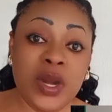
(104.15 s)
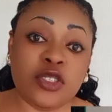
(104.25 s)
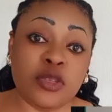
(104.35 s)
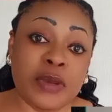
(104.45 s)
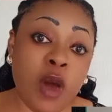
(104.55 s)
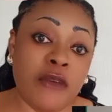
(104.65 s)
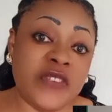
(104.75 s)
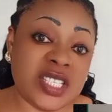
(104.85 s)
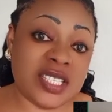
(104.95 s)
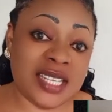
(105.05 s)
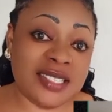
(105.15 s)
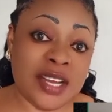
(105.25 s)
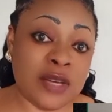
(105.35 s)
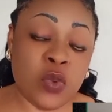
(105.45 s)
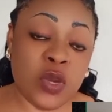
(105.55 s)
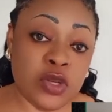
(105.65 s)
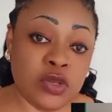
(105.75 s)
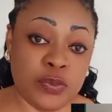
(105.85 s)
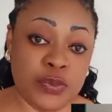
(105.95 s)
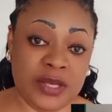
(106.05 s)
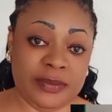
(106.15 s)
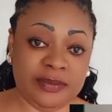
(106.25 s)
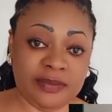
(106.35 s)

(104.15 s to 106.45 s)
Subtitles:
need to be more vigilant than we used to be.